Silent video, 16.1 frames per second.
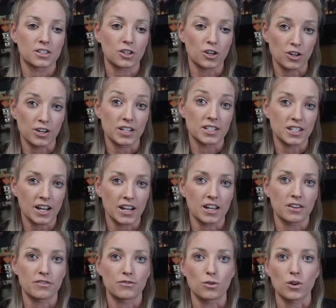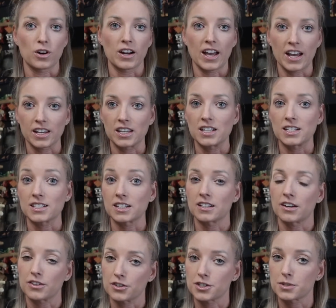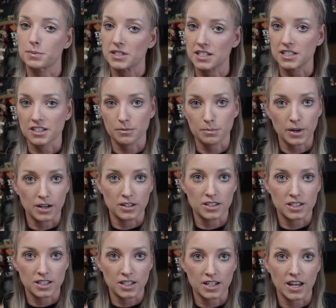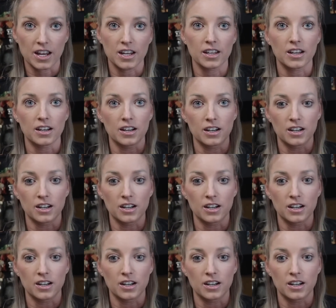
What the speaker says: current diet for eckies and other species of parrots today,